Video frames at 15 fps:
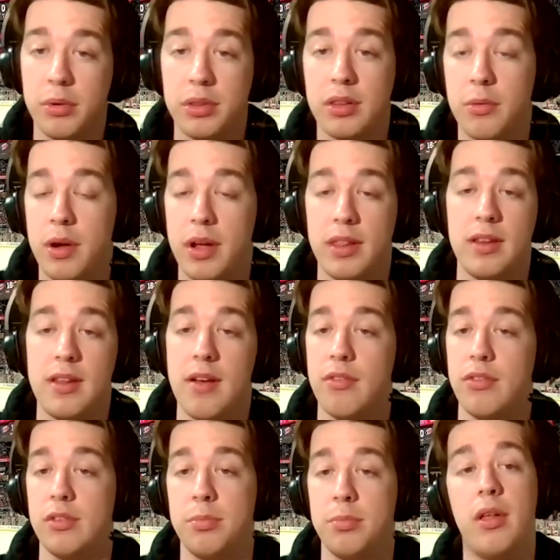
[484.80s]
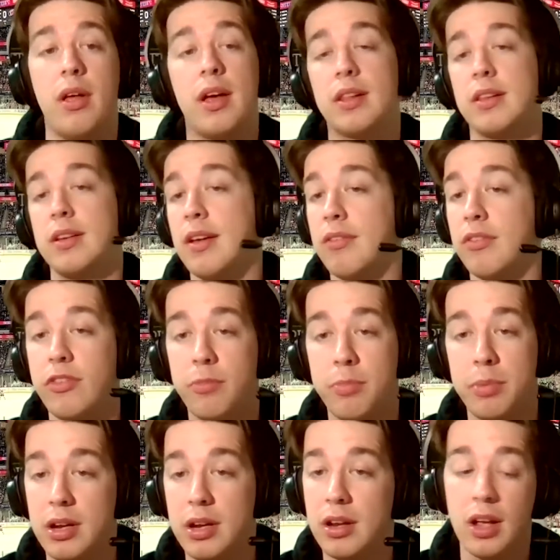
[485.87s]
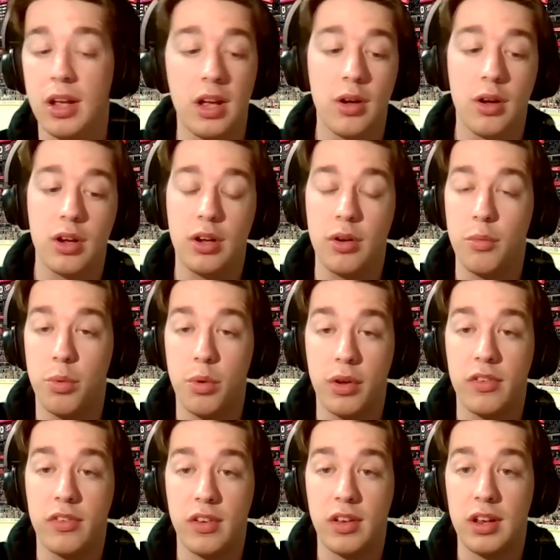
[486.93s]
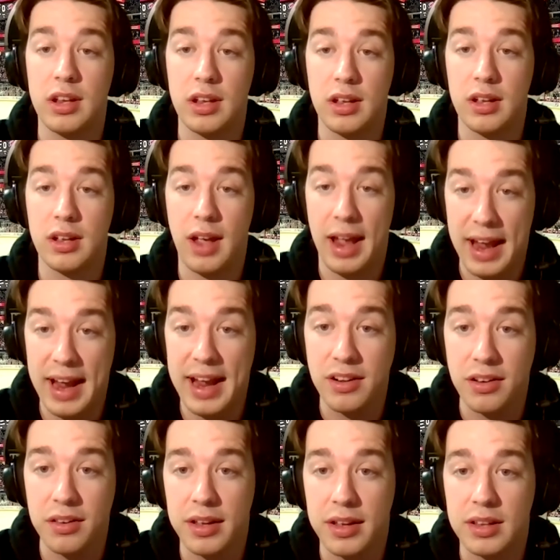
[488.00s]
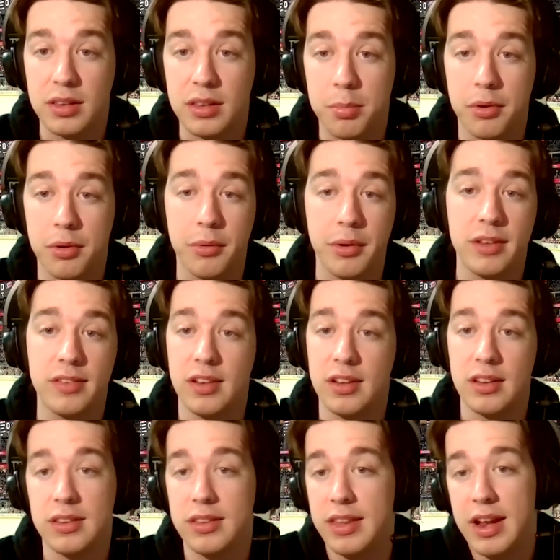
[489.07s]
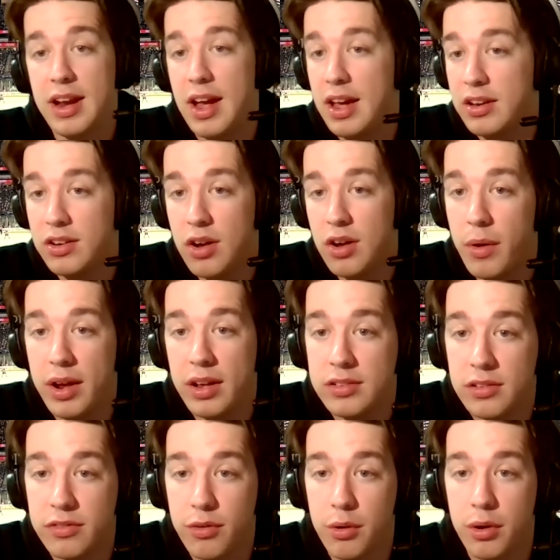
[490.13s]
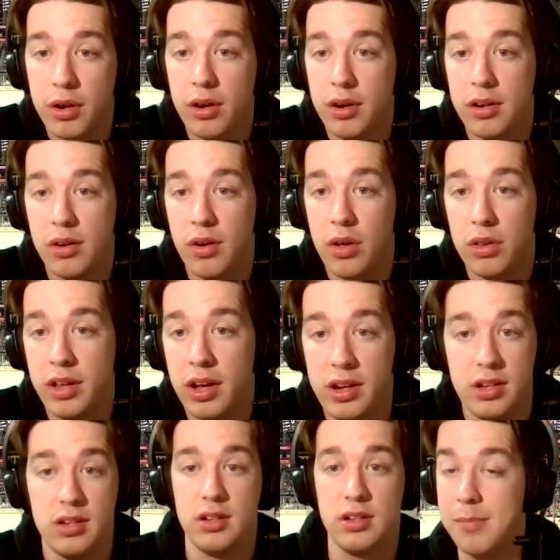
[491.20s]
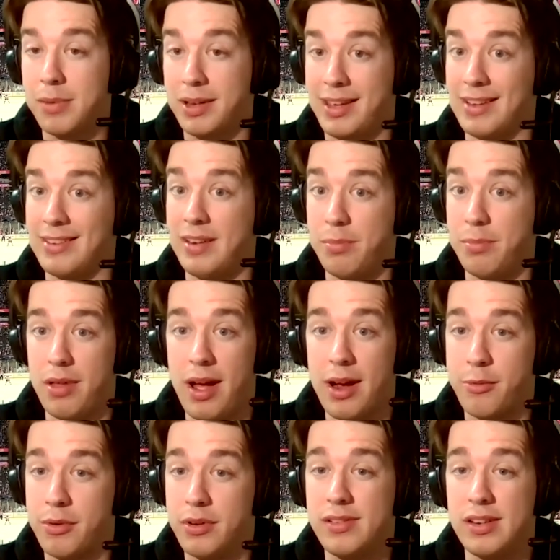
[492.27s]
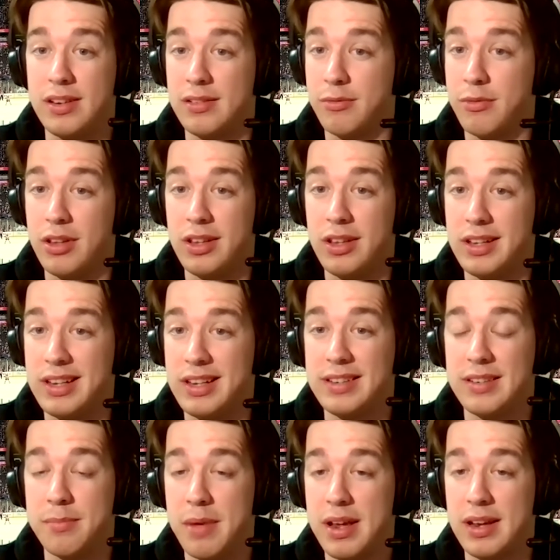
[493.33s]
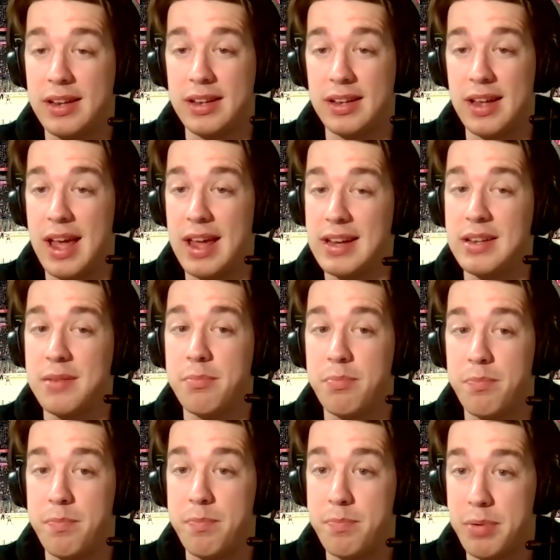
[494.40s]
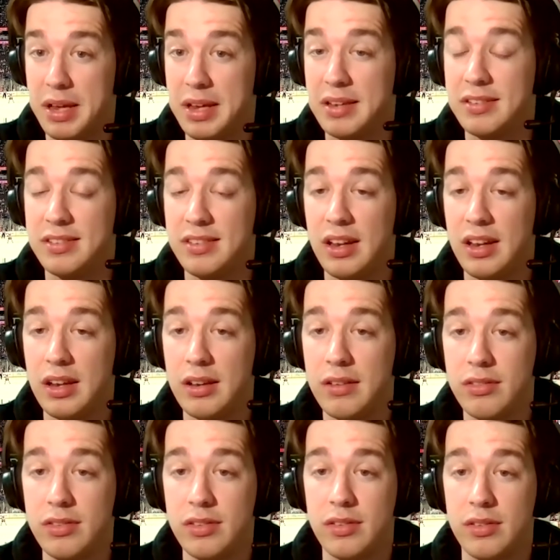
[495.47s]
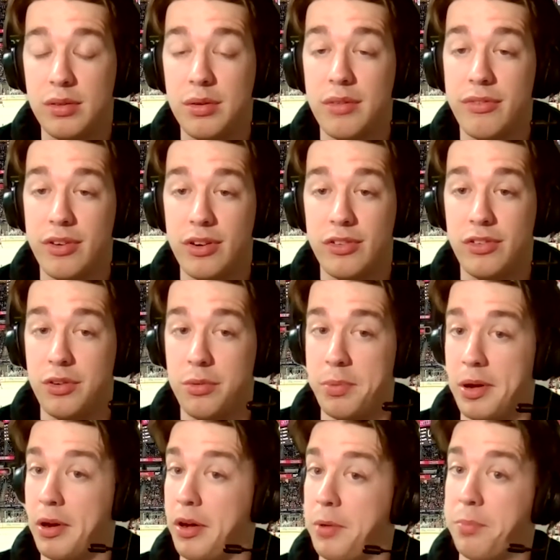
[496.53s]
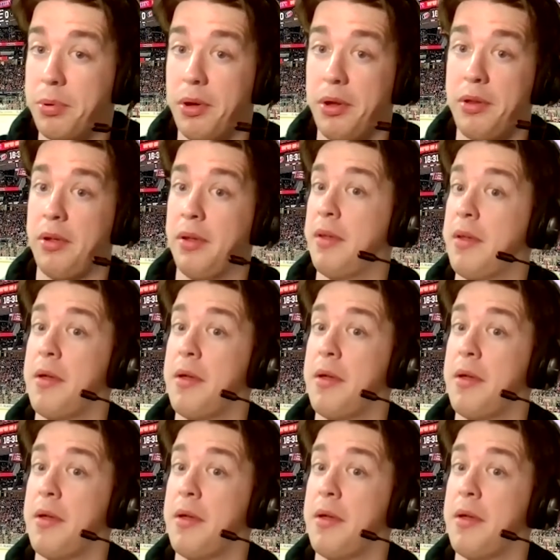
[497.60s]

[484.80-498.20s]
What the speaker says: with the way the Devils are playing. The Devils' speed was handling the Bruins, and they had no answer for it all night. Mackenzie Blackwood didn't really need to make any big saves through the first two period, but